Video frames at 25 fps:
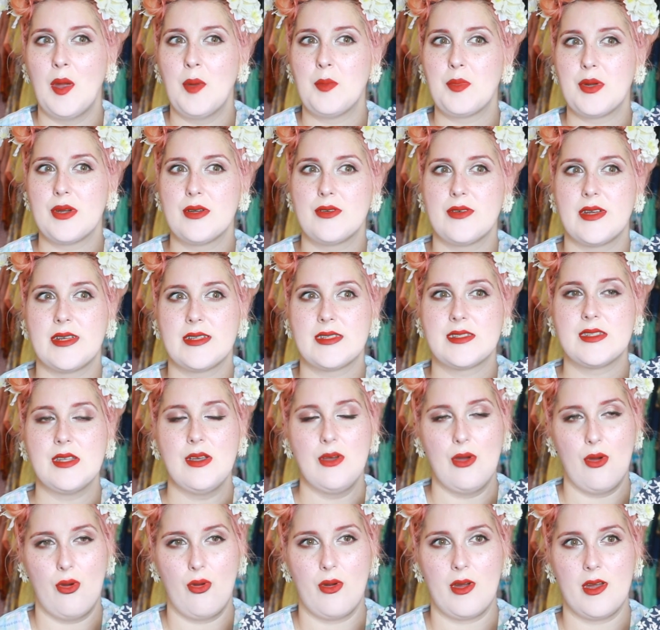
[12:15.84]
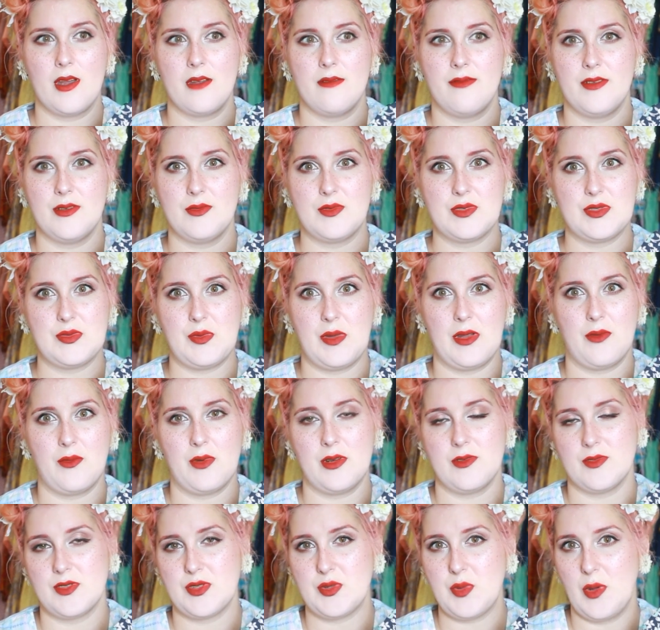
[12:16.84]
per dress or if it was one where
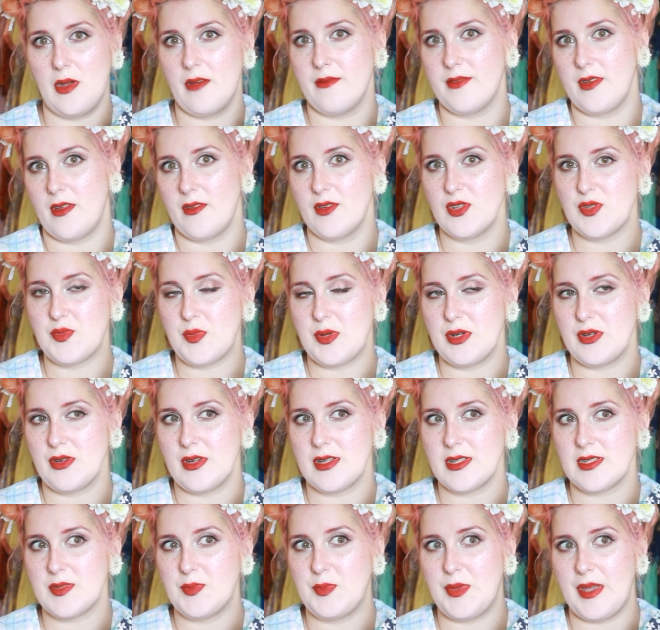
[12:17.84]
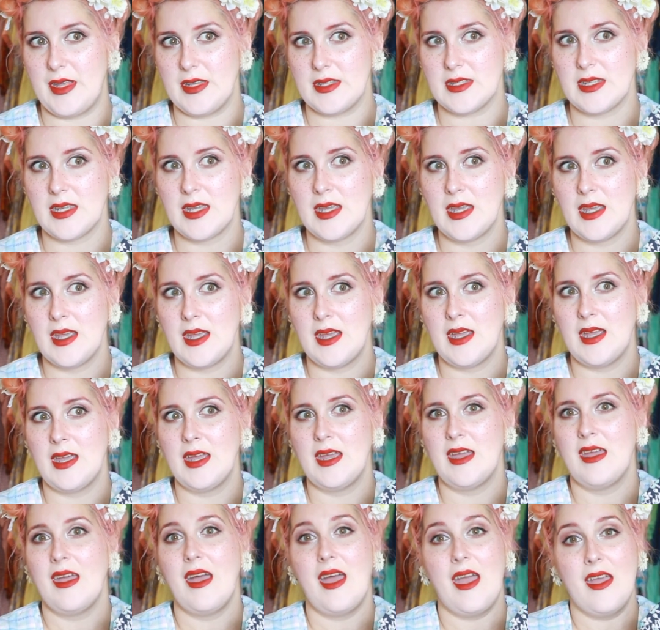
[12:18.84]
it was twelve dollars per dress, but
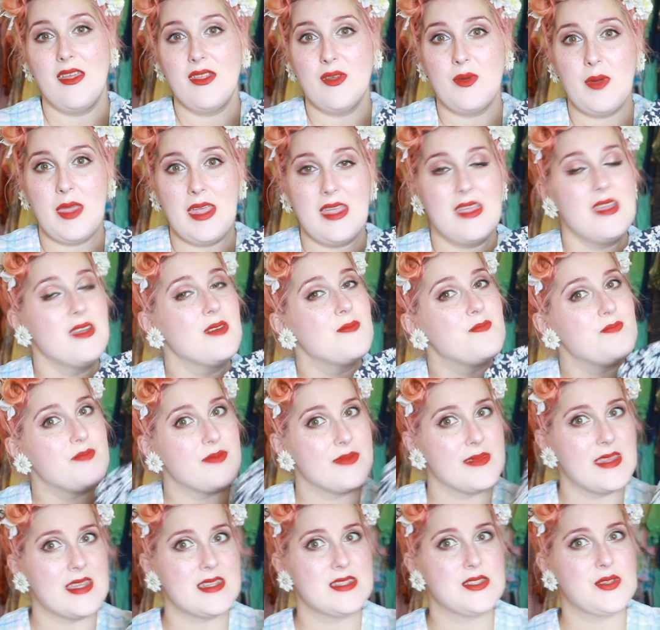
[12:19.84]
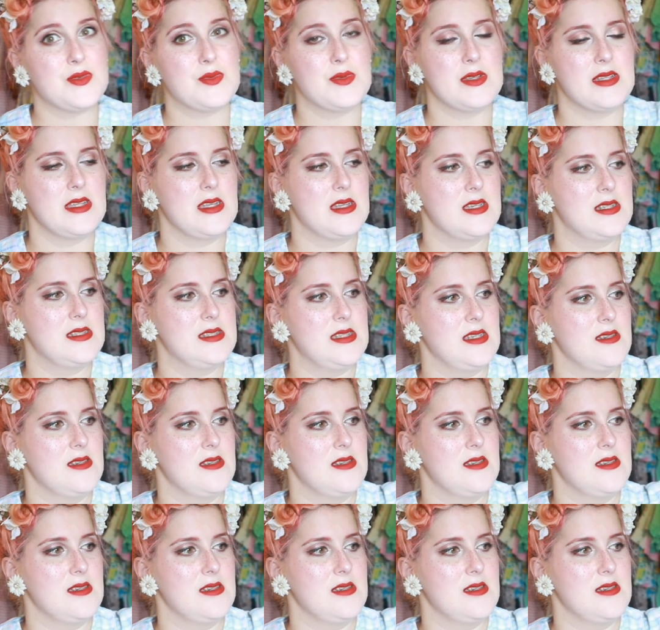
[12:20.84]
either way, that's a really good